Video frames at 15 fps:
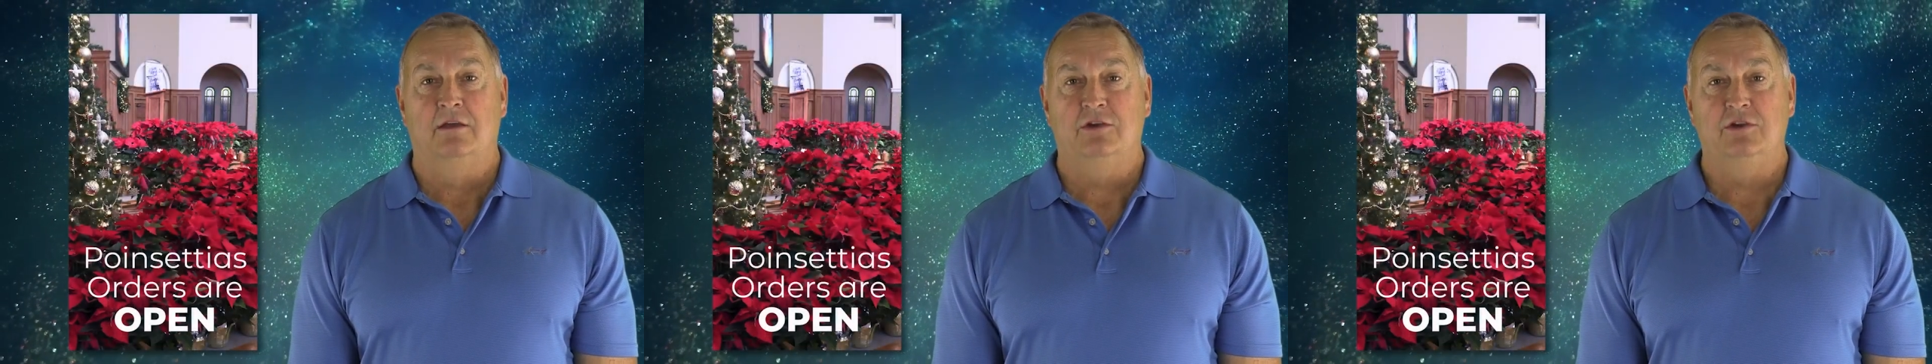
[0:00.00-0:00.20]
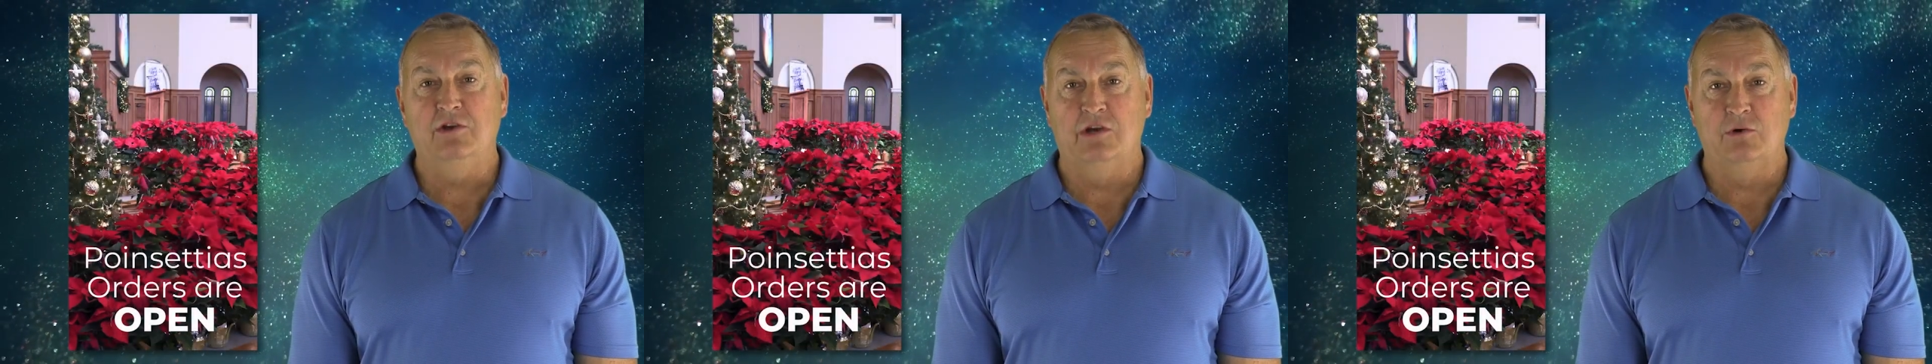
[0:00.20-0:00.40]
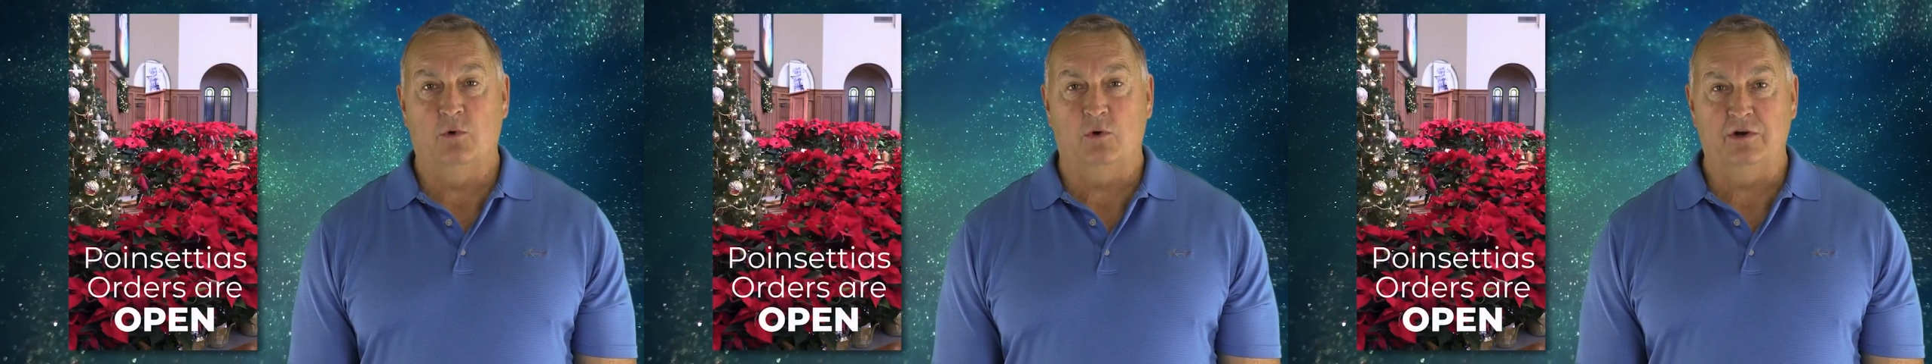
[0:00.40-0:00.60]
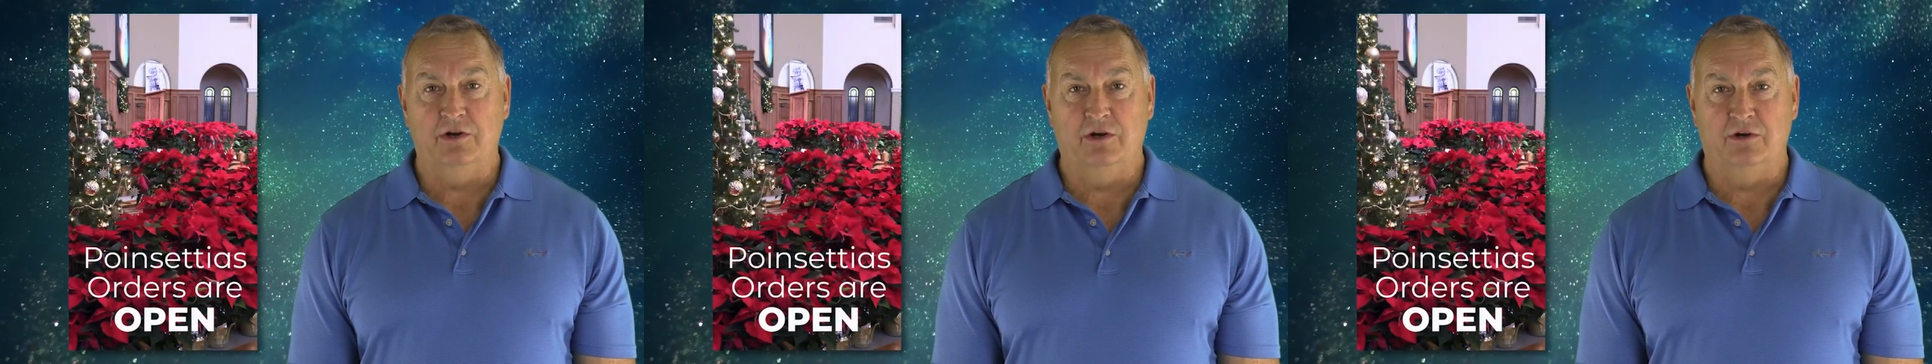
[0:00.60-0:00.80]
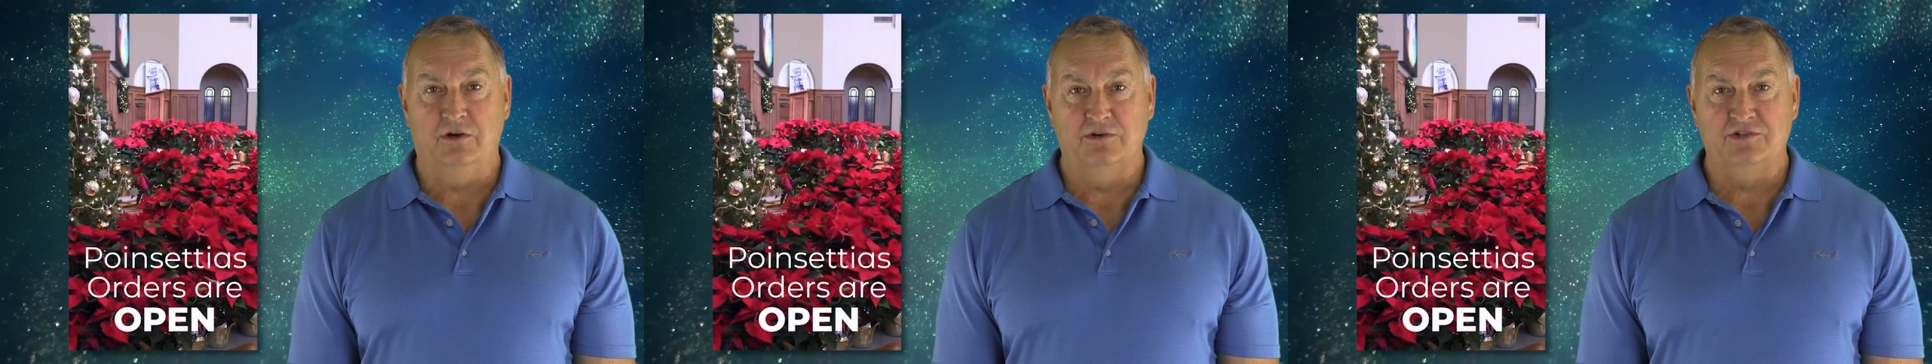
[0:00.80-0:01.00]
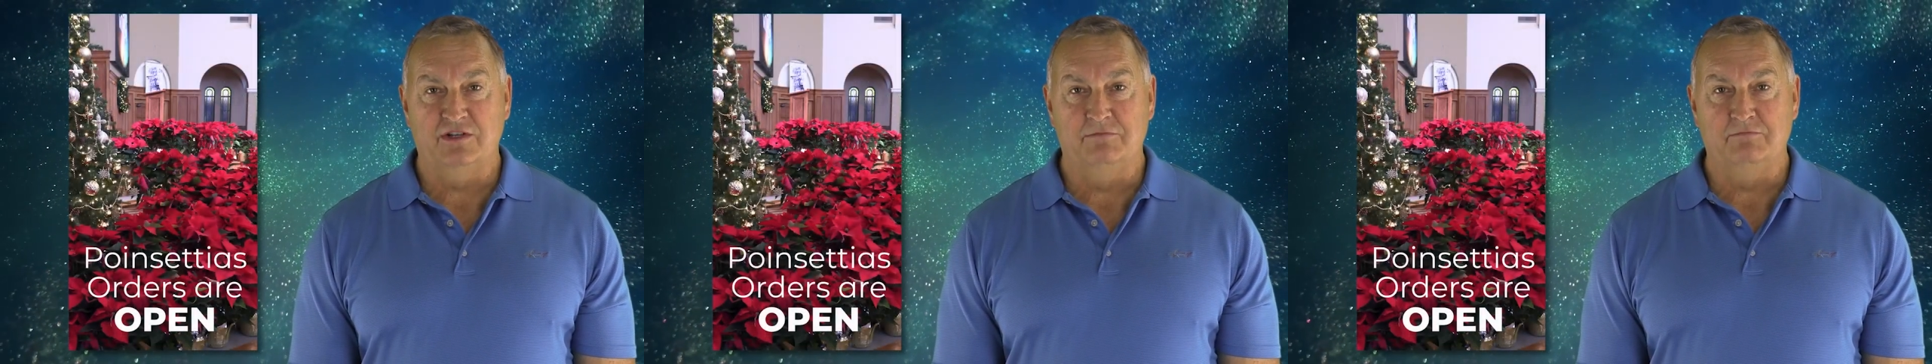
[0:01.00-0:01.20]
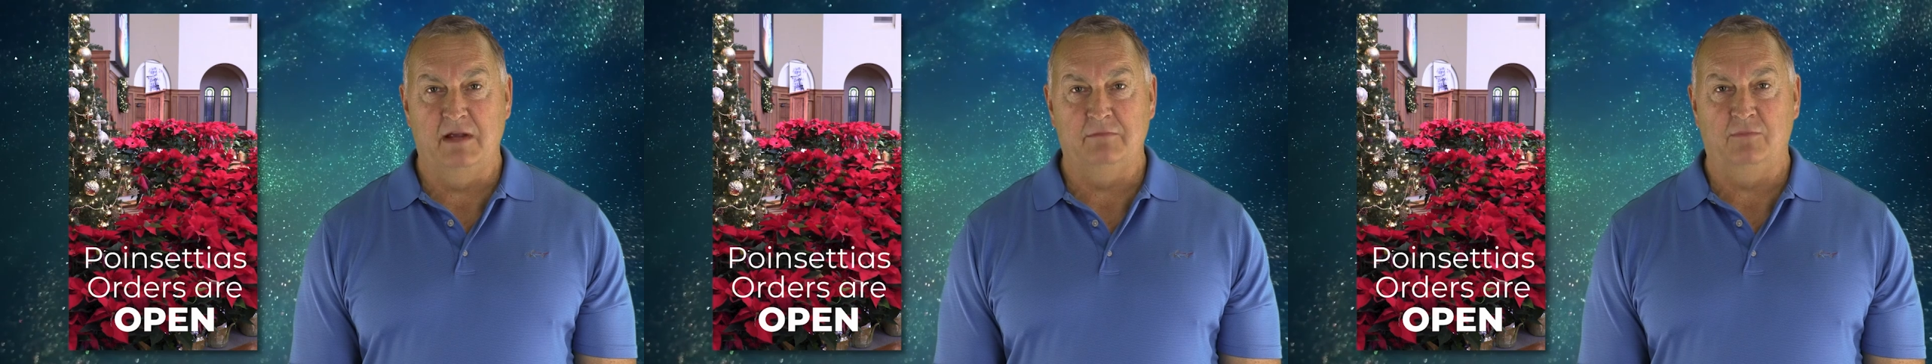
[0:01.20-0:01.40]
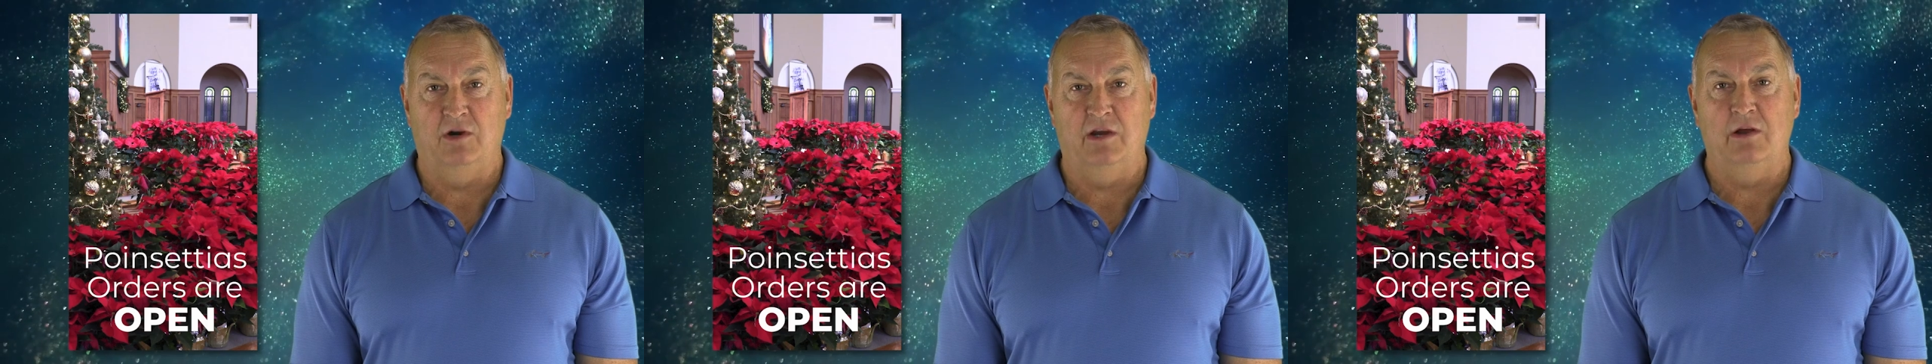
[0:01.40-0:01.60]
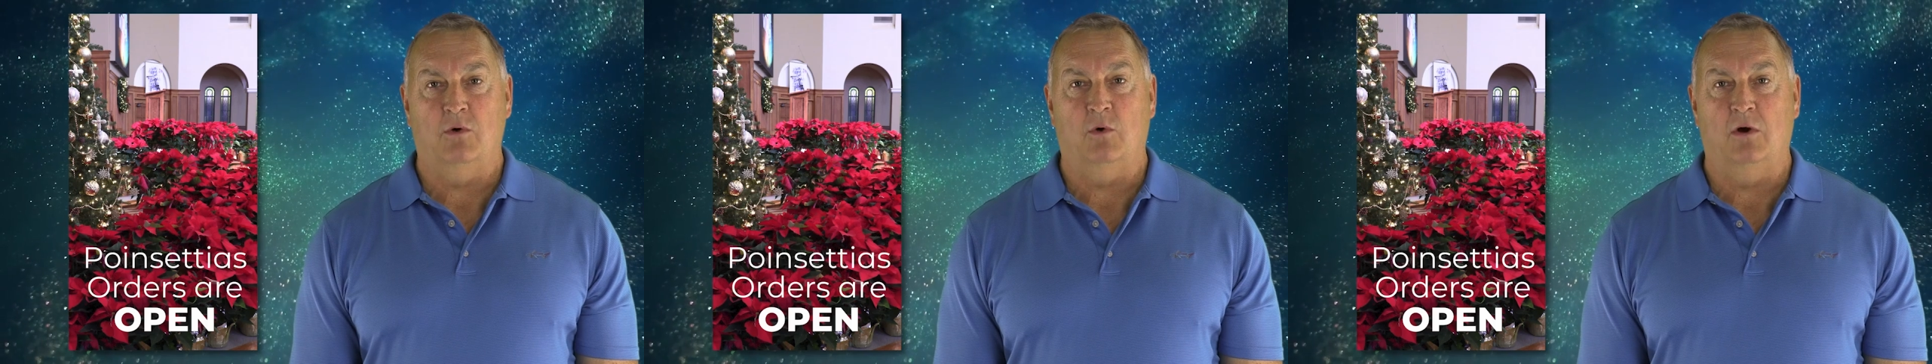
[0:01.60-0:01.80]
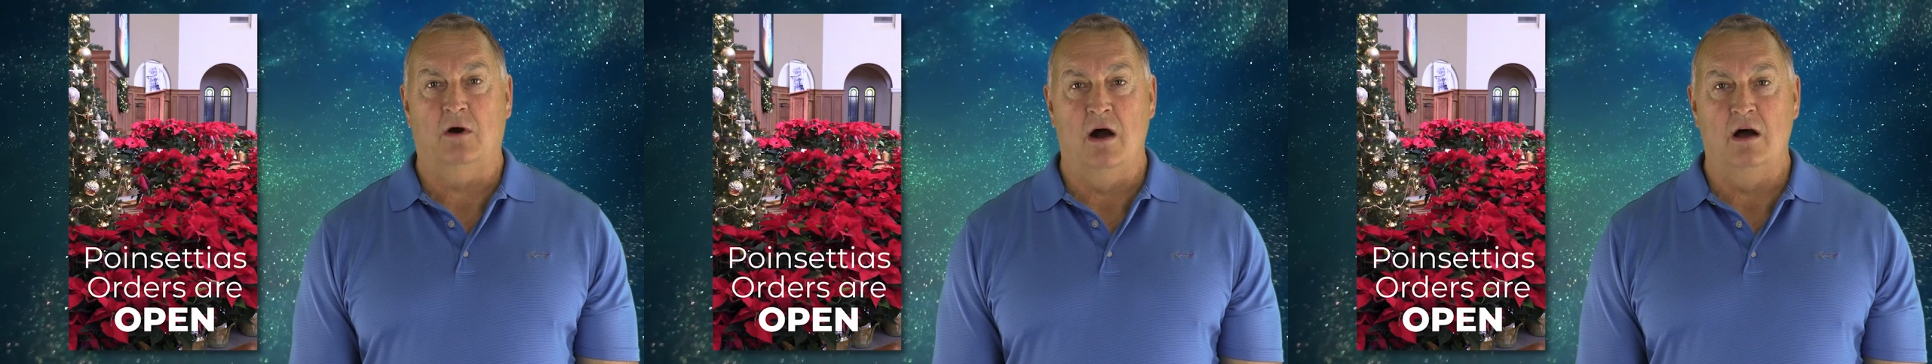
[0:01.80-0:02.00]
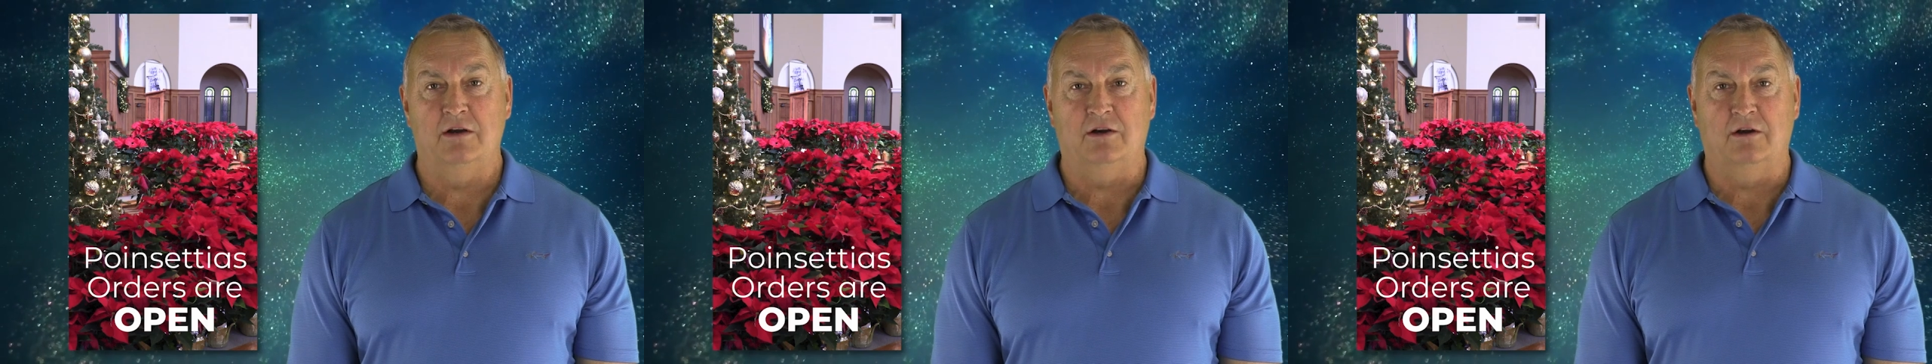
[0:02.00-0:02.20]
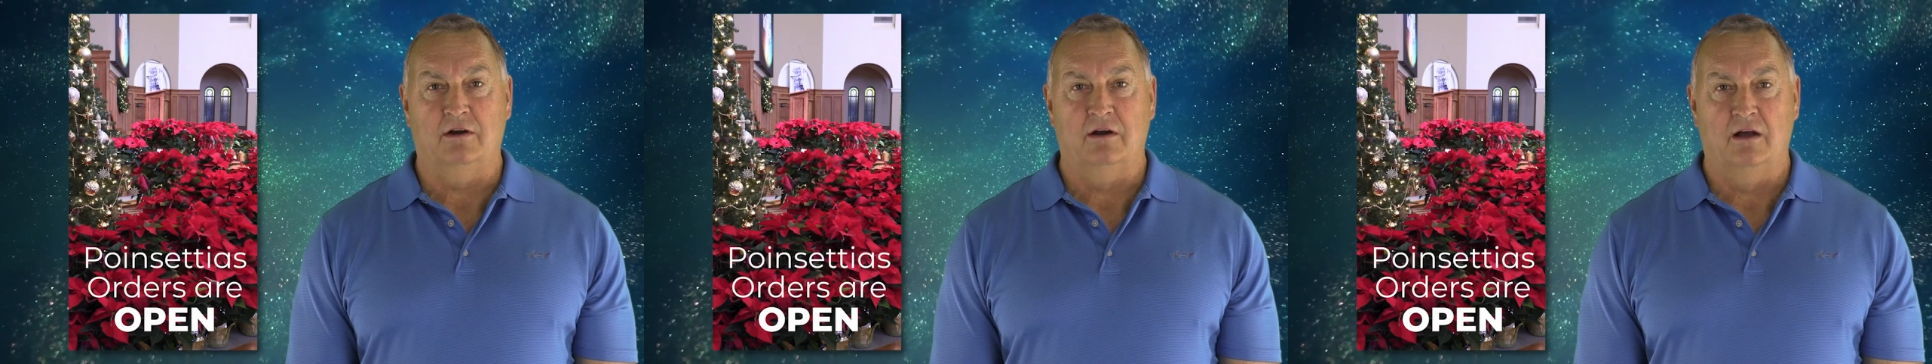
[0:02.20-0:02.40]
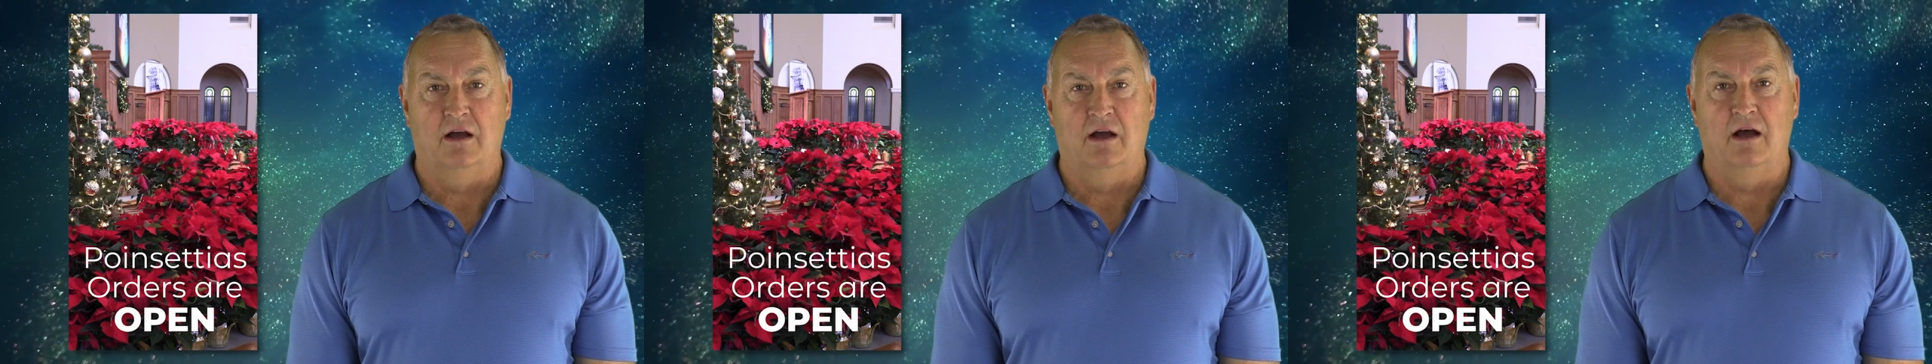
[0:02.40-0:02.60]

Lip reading: You can order yours in memory or honor